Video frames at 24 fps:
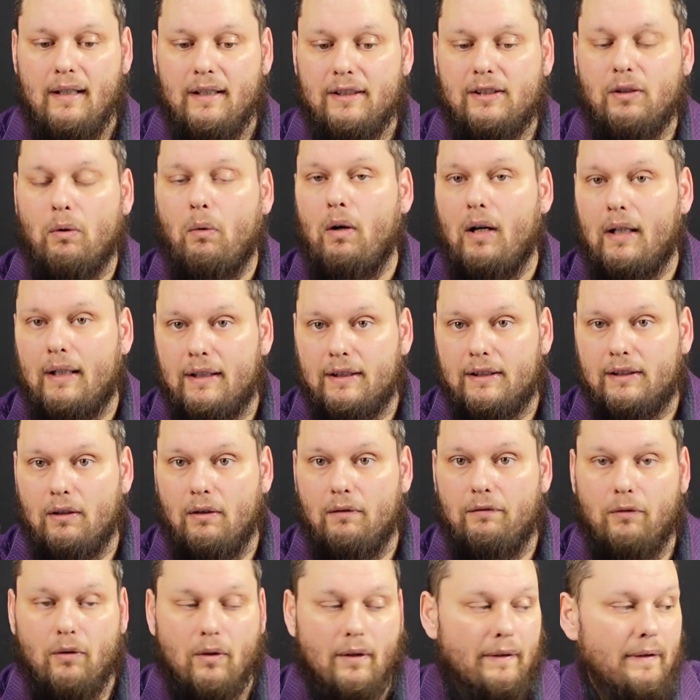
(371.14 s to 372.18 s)
so on and
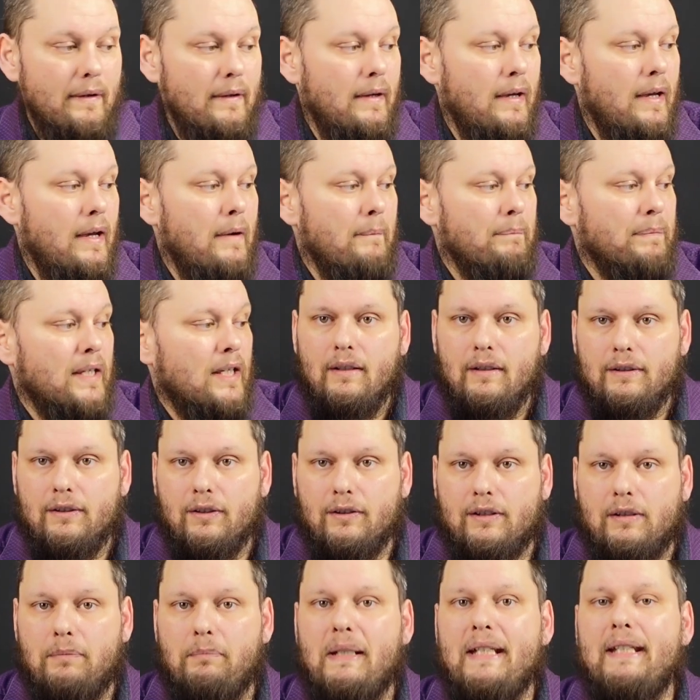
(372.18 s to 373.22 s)
so forth.
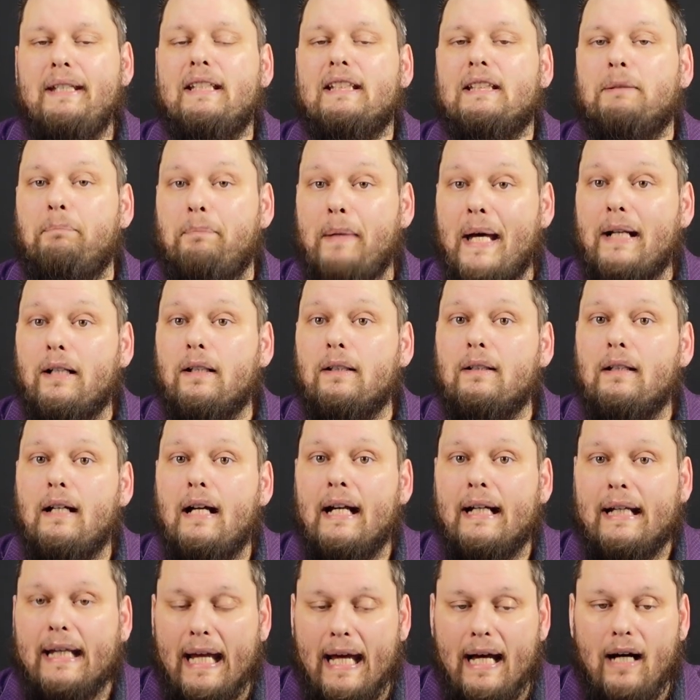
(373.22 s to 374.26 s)
So to me, this better
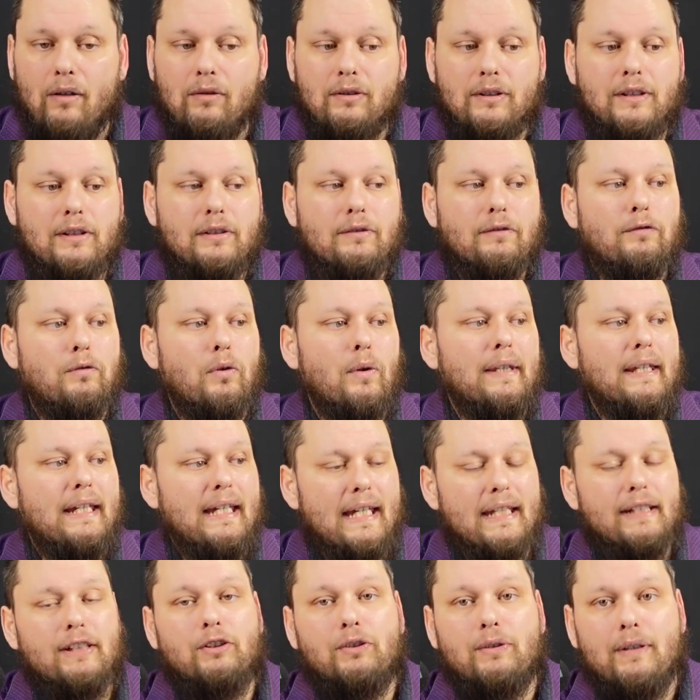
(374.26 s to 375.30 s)
accounts for the
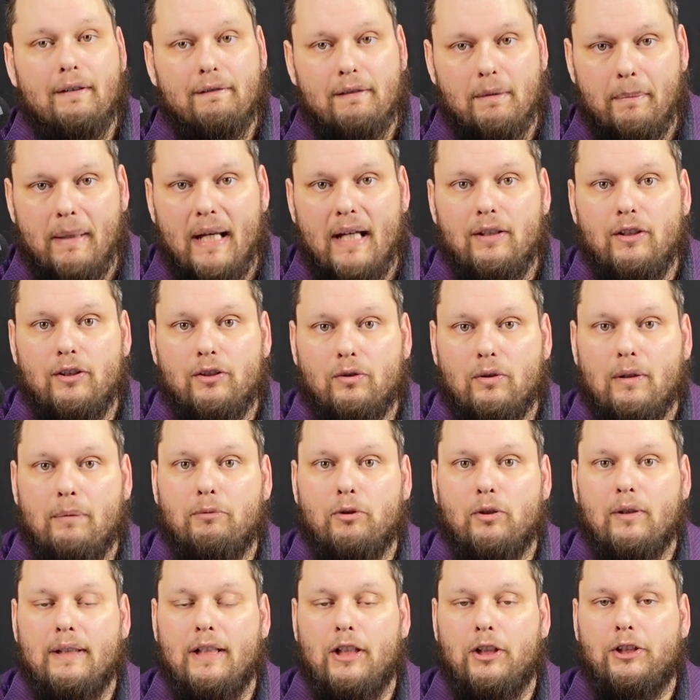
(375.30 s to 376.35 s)
history of the manuscript
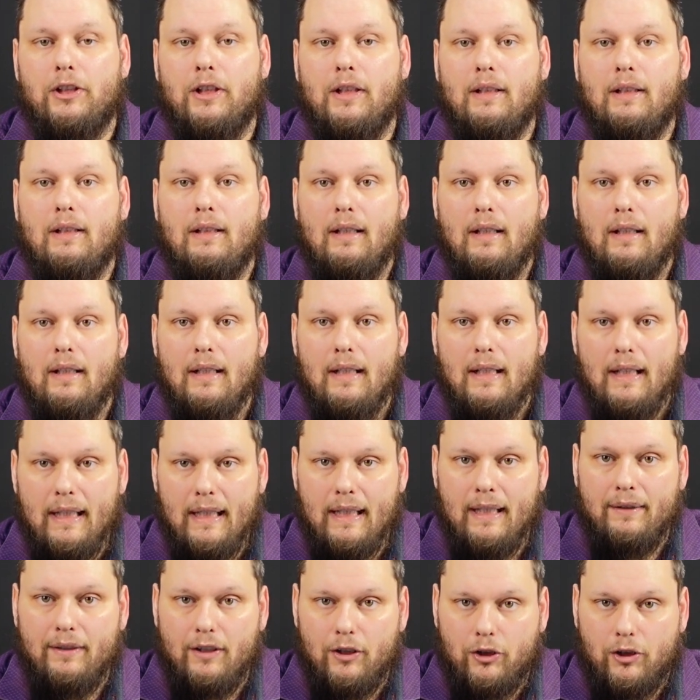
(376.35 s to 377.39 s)
tradition
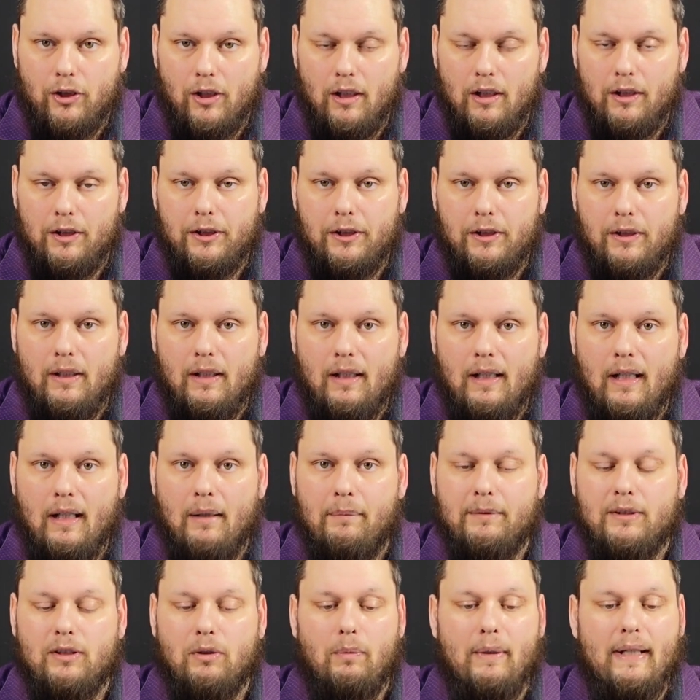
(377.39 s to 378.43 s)
in the church.
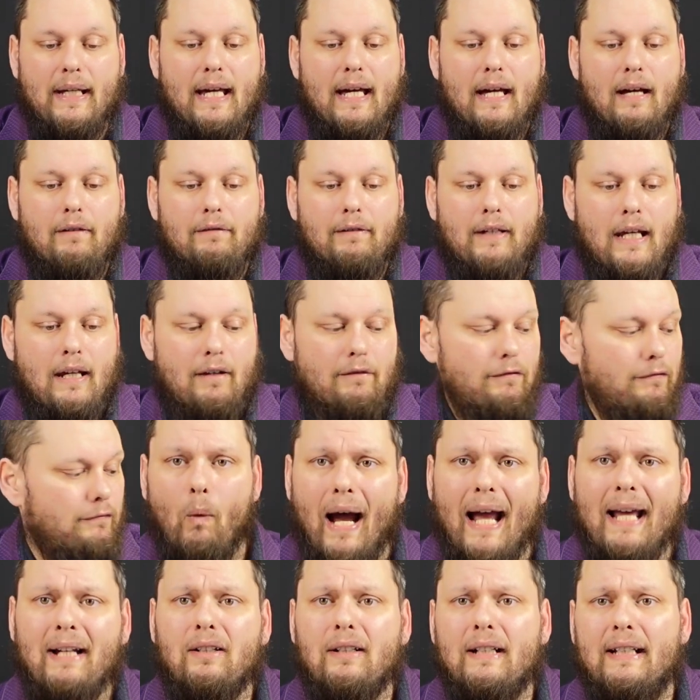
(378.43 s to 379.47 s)
So we have a
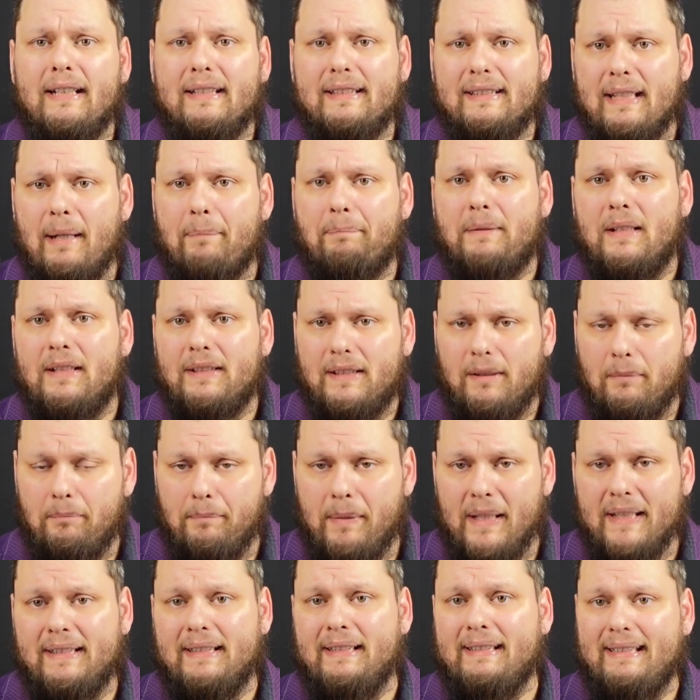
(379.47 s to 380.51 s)
wider acceptance of
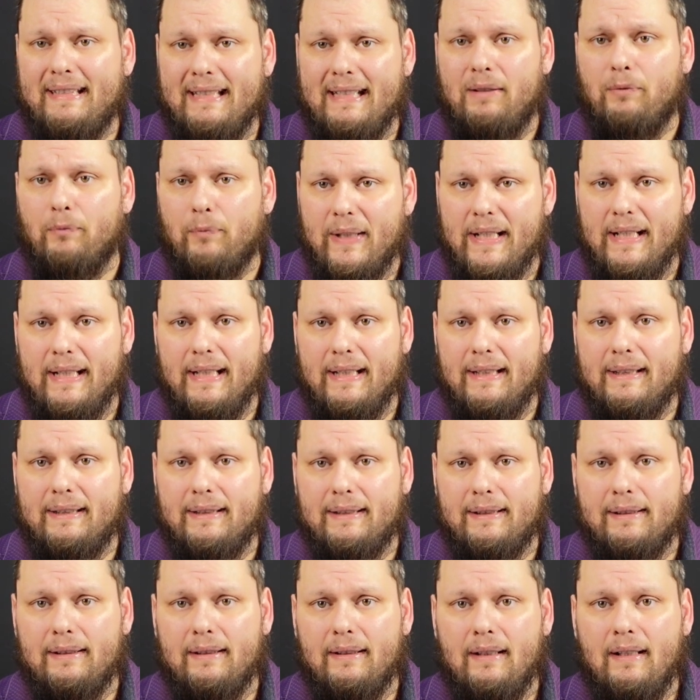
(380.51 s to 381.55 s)
Byzantine
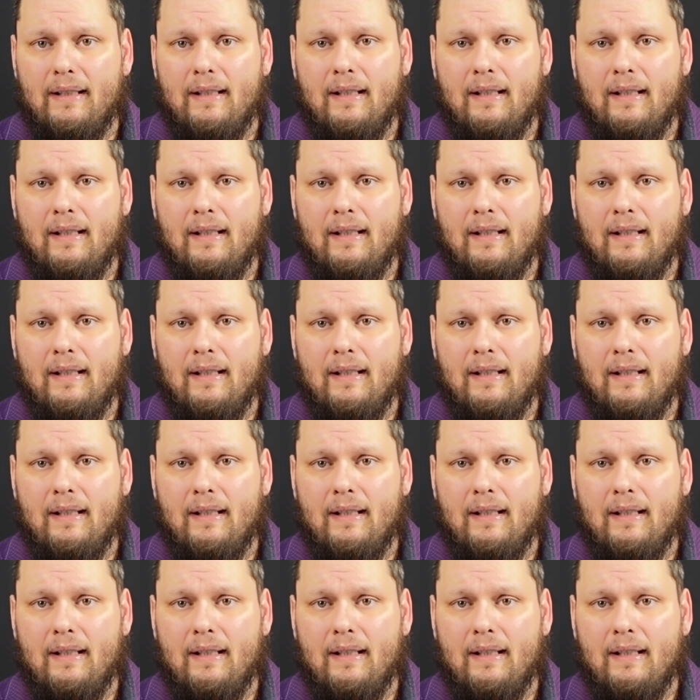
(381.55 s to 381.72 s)
readings.